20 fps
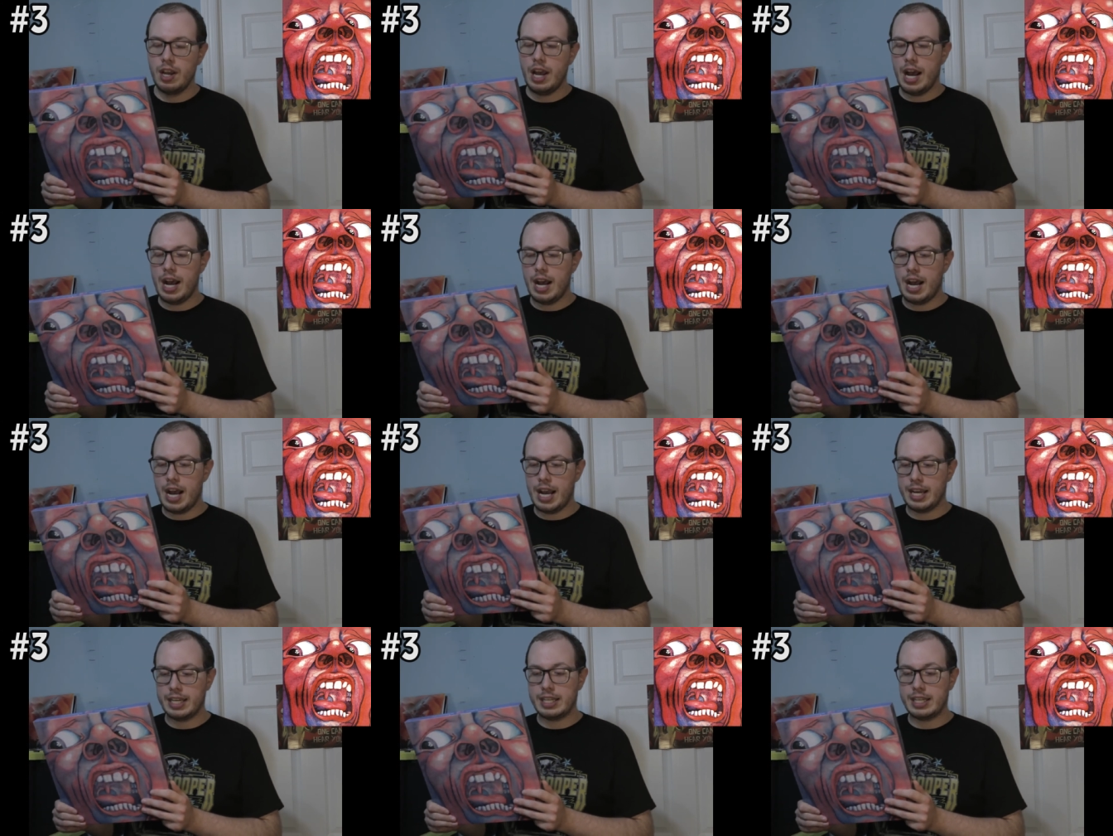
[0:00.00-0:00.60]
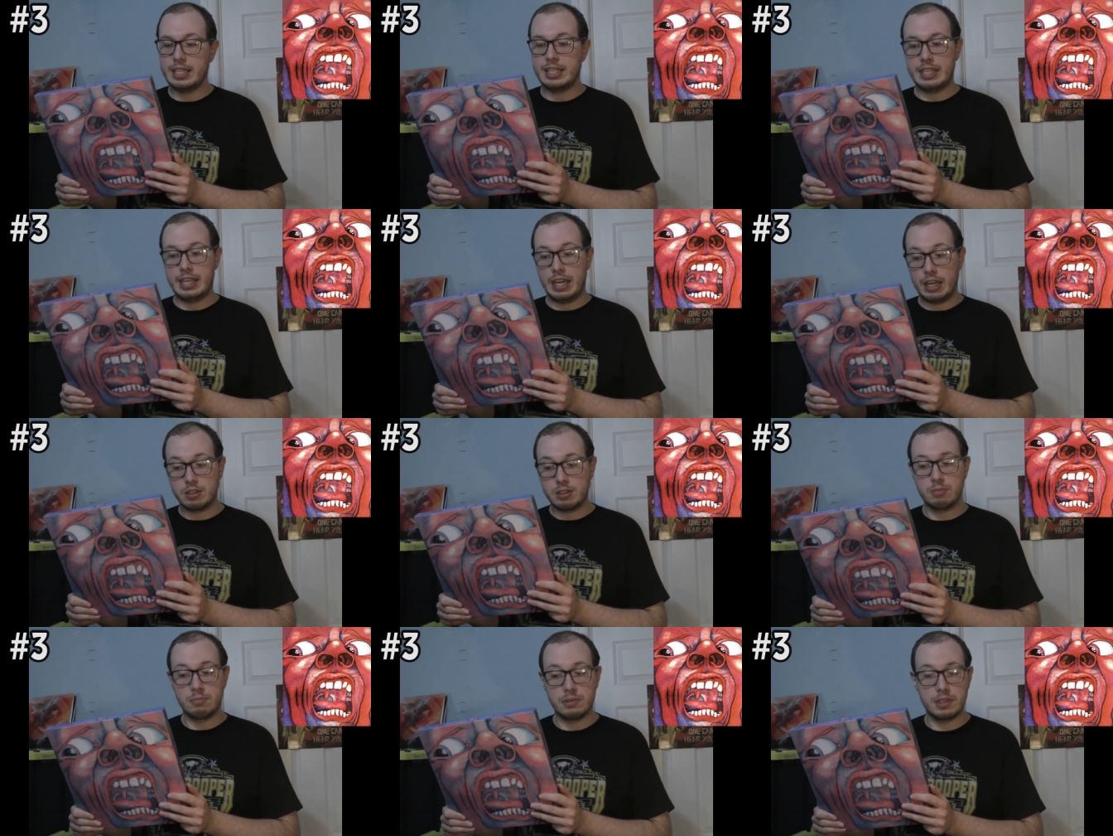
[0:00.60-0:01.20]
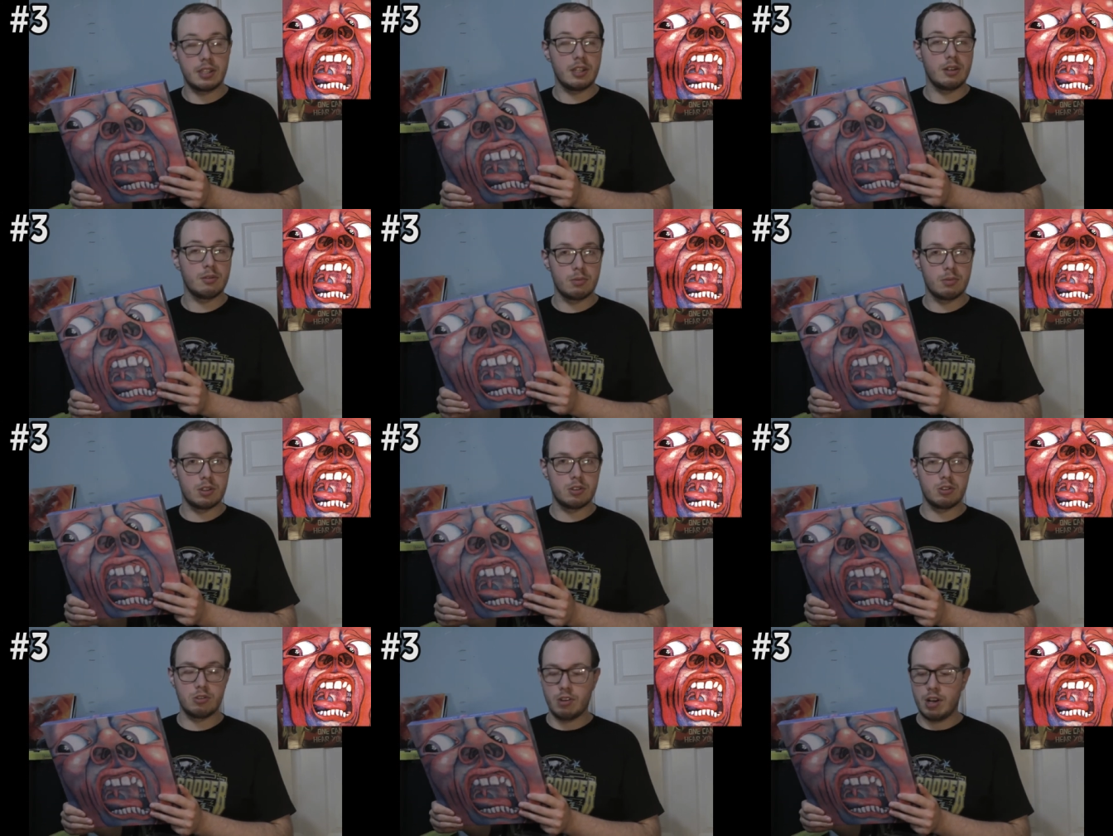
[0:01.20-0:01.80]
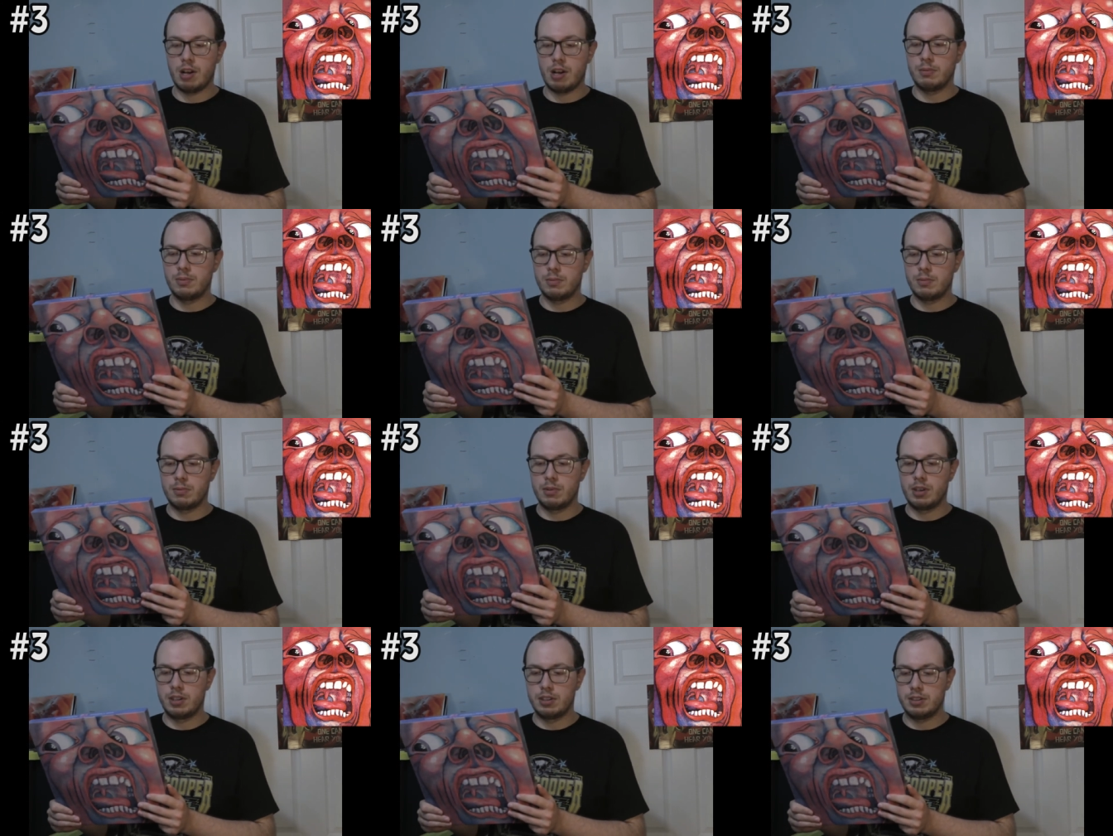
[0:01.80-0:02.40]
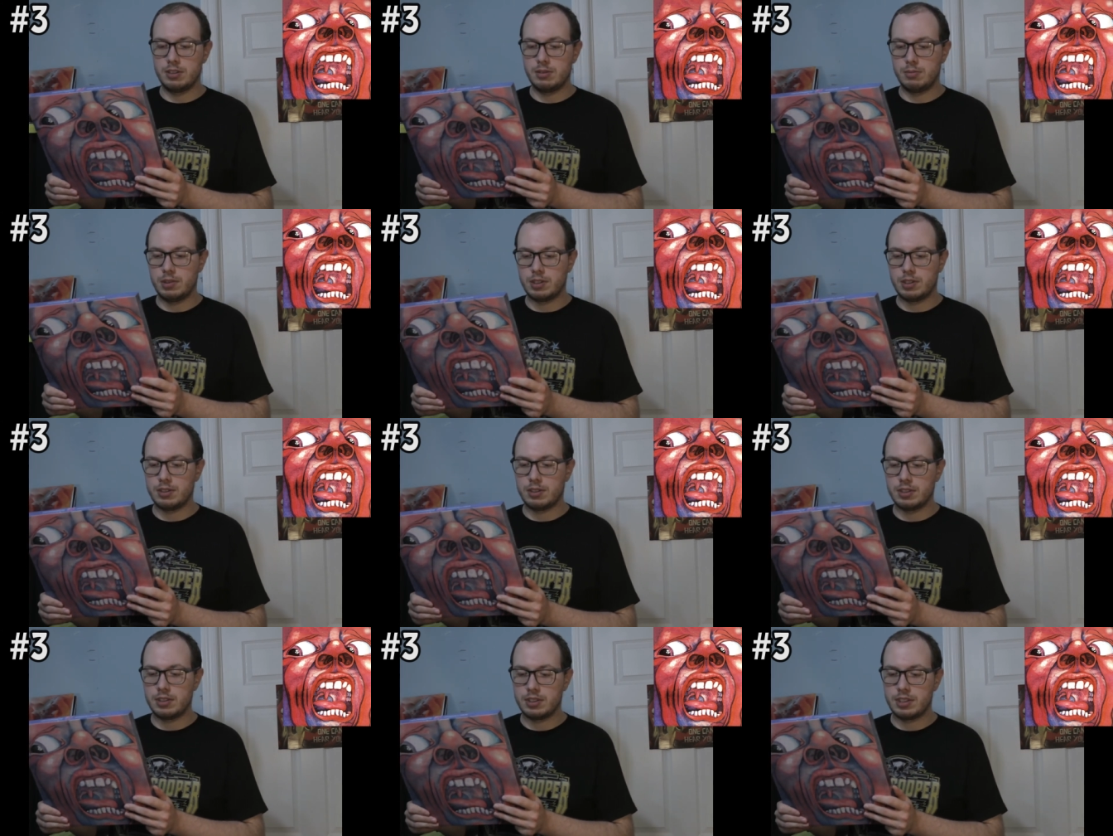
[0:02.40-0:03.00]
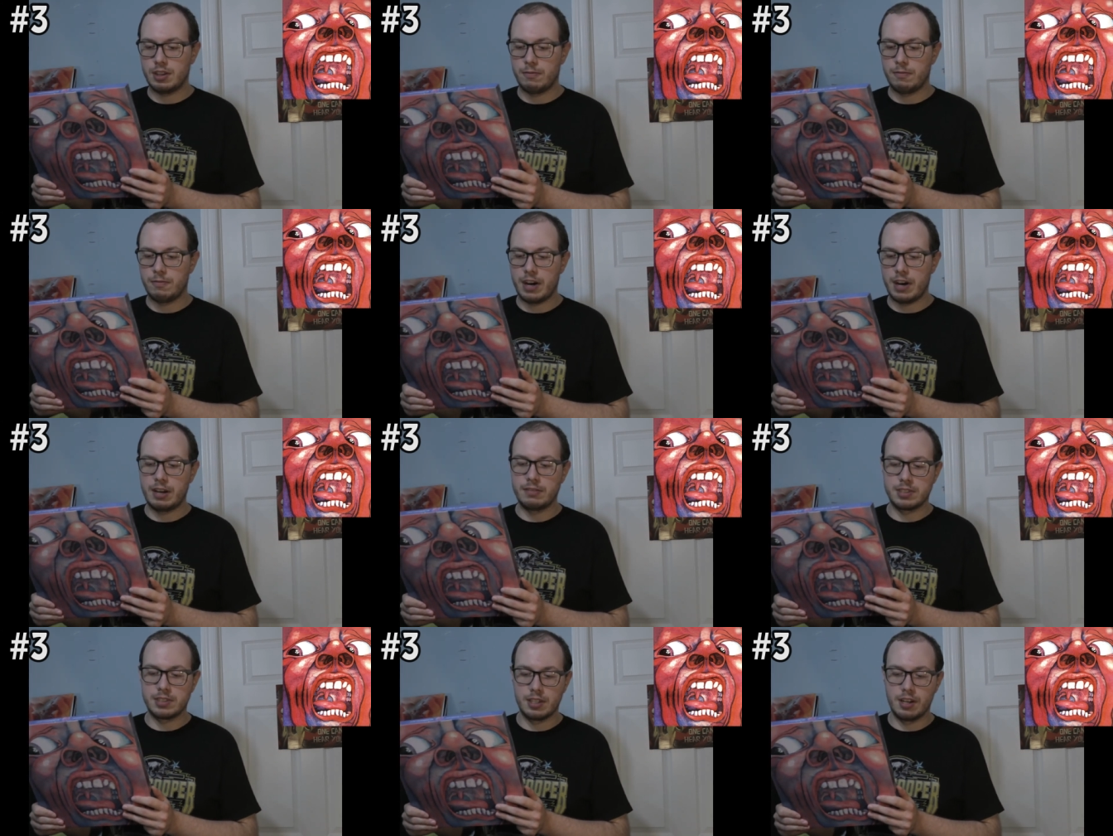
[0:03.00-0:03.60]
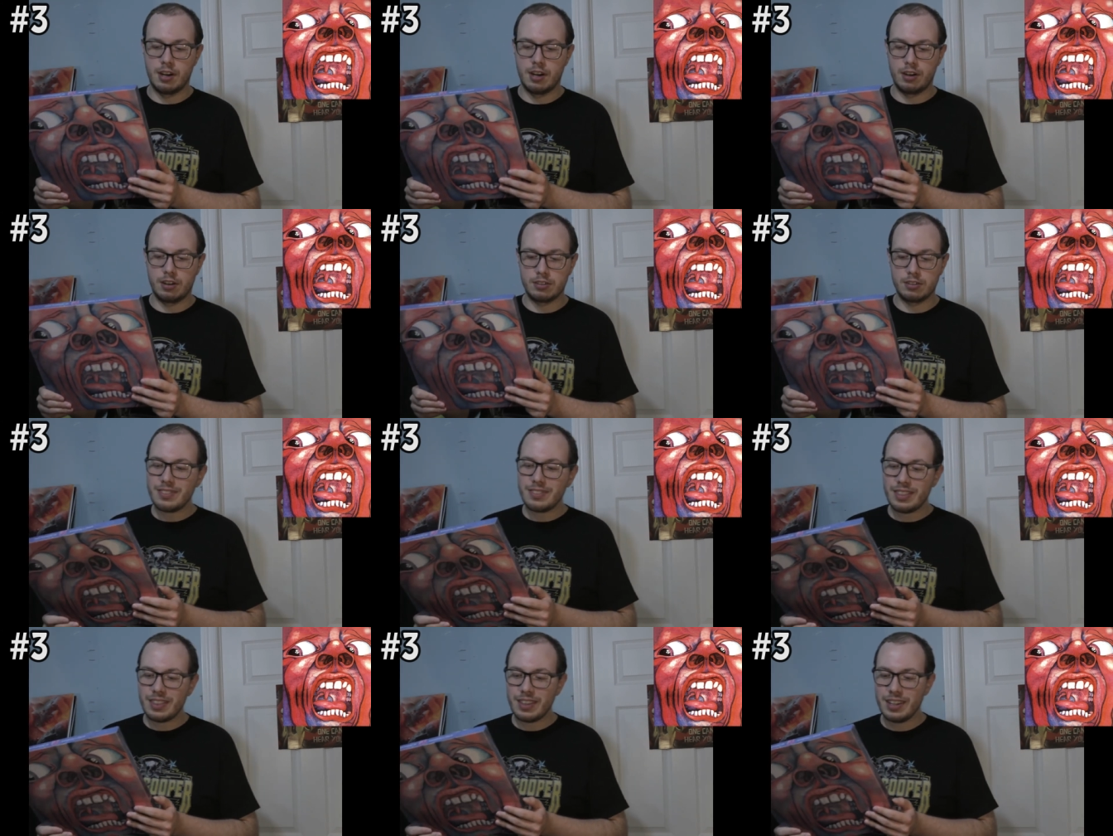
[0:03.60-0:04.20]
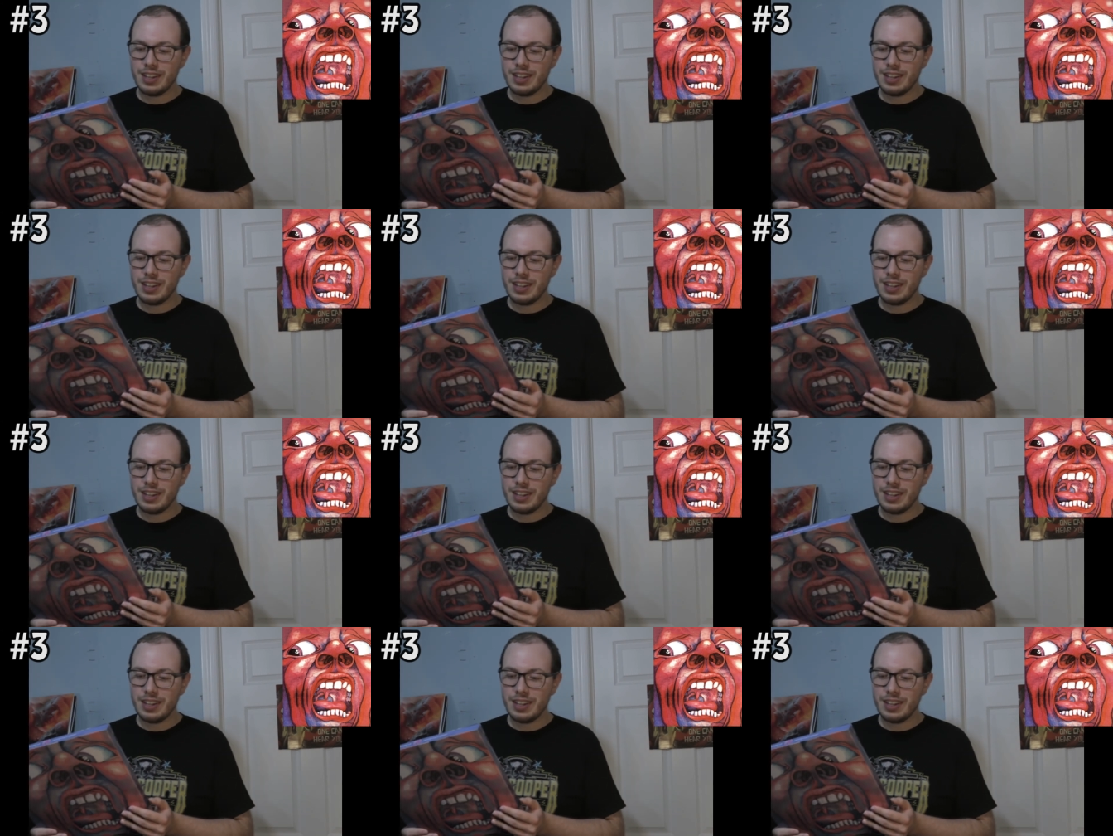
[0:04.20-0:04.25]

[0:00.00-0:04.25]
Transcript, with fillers: I can guess what the original album was, which is the five songs.